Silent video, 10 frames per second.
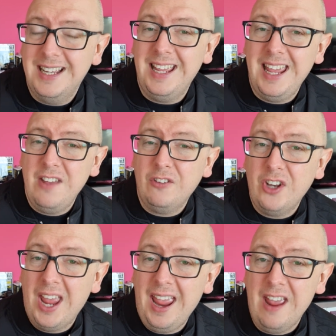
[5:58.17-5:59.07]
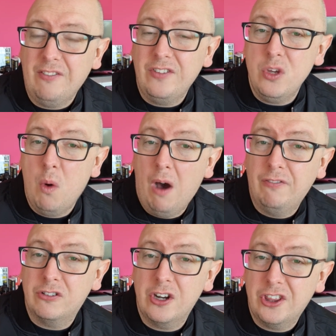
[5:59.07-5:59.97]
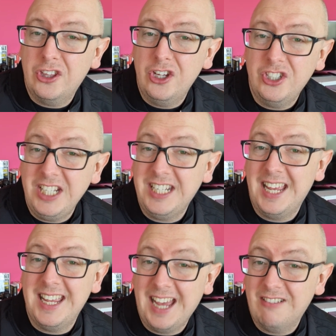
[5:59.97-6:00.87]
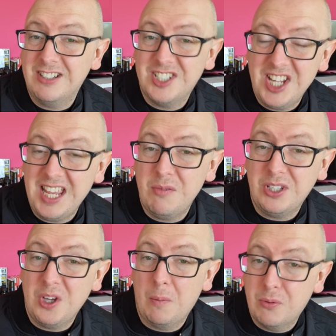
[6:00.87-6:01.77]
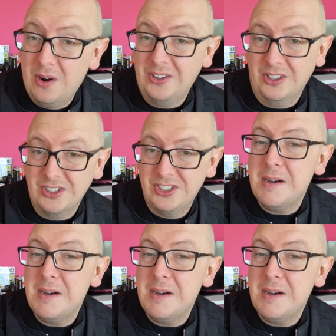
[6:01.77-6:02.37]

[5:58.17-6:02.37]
Even if you offer a 30-day guarantee with your product,